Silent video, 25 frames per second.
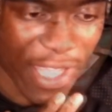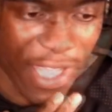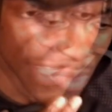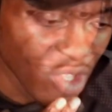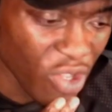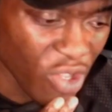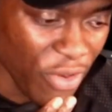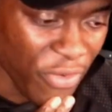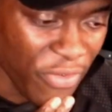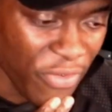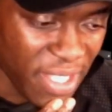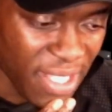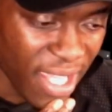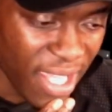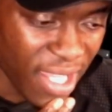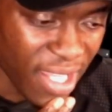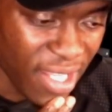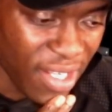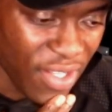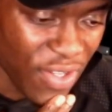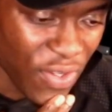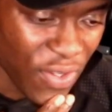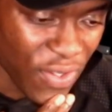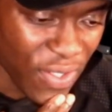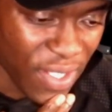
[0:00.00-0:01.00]
With his
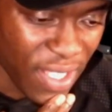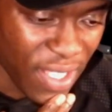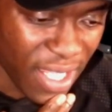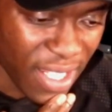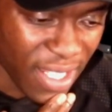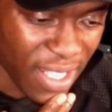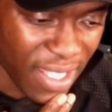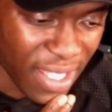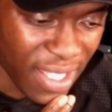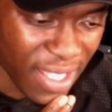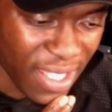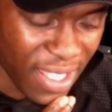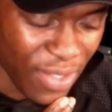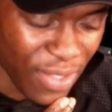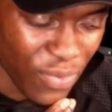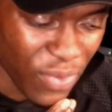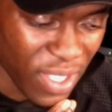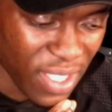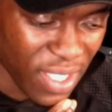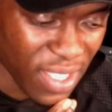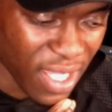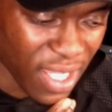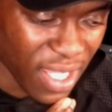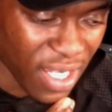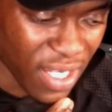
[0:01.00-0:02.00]
technique or tactics, he
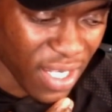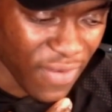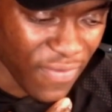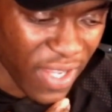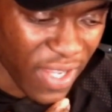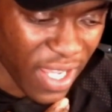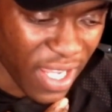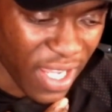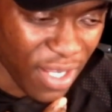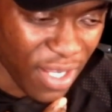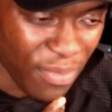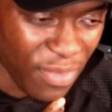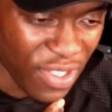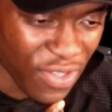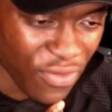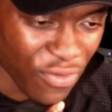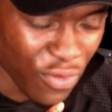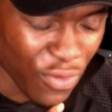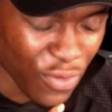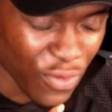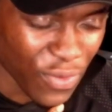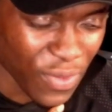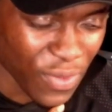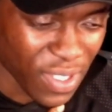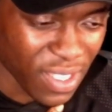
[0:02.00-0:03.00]
wins under the enemy's
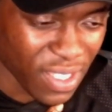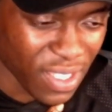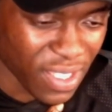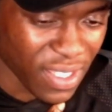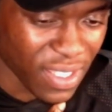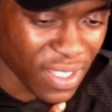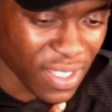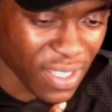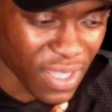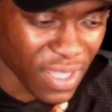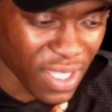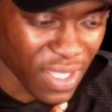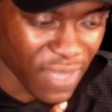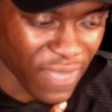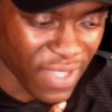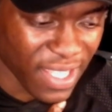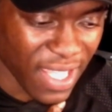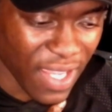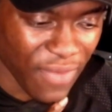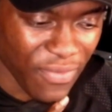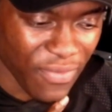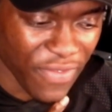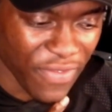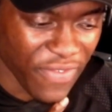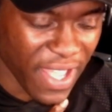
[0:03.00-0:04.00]
rules. That's
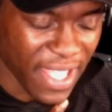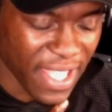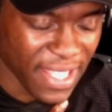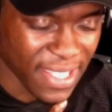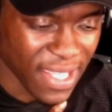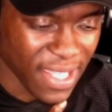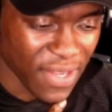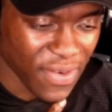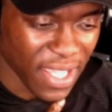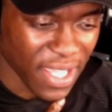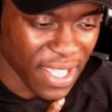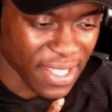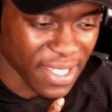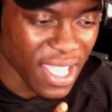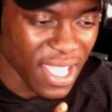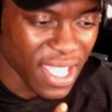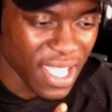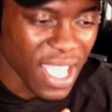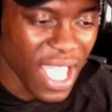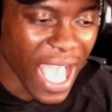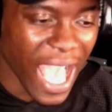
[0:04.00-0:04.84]
how he fights nowadays.